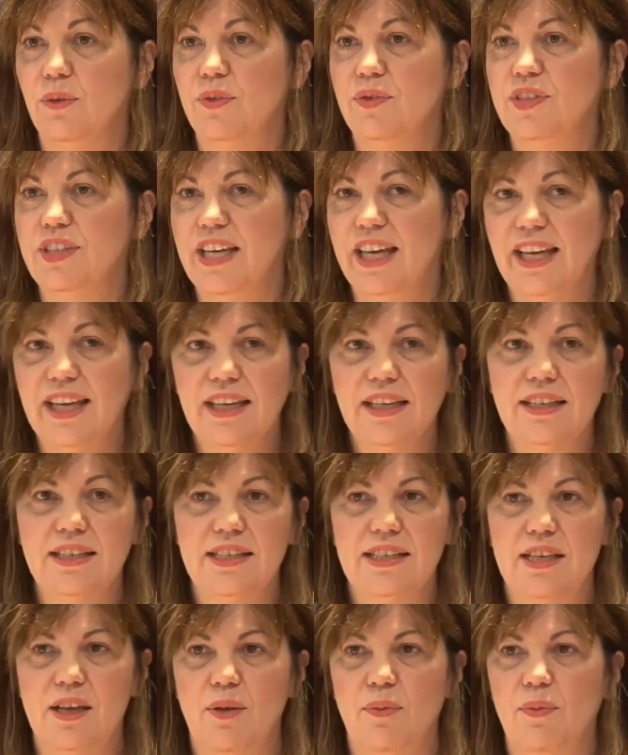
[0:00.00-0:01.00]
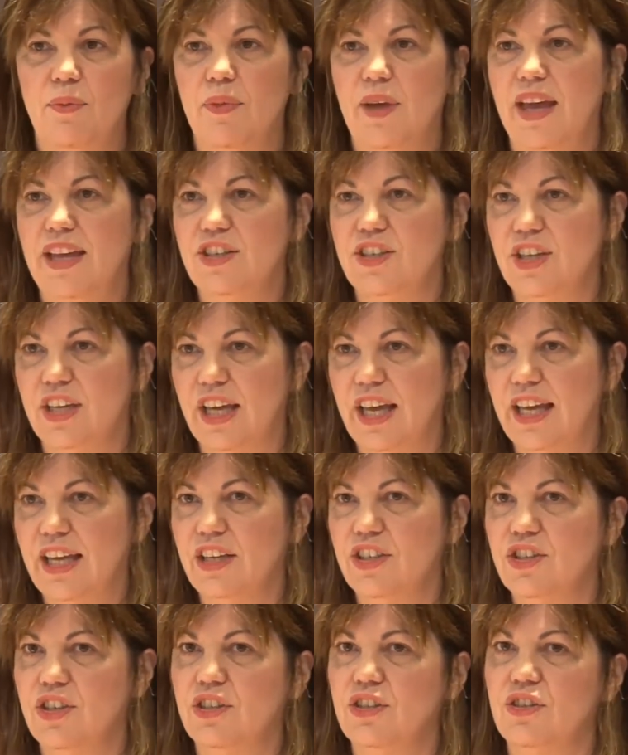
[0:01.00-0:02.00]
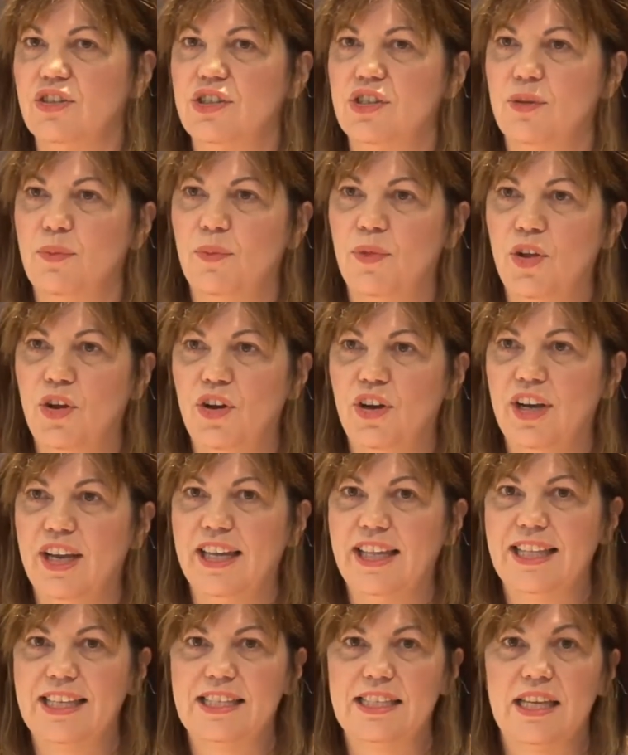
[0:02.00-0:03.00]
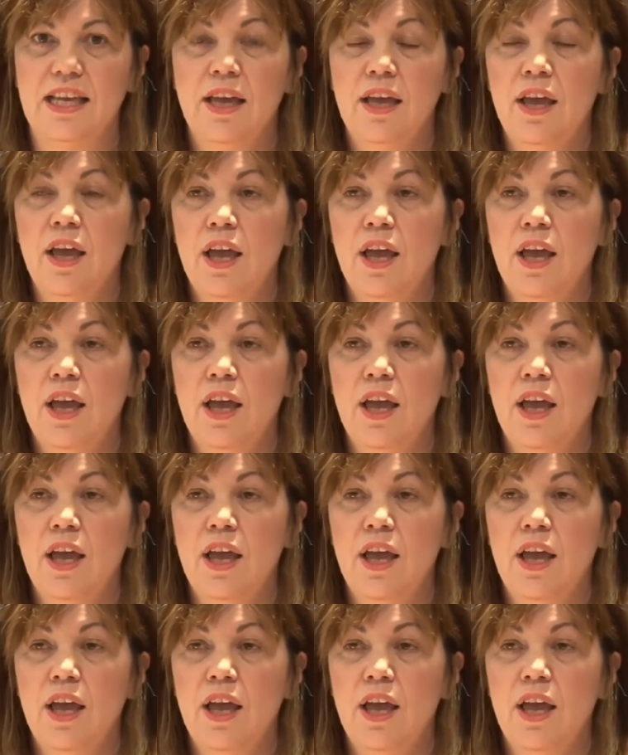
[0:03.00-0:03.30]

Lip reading: We've taken some education or some learning that's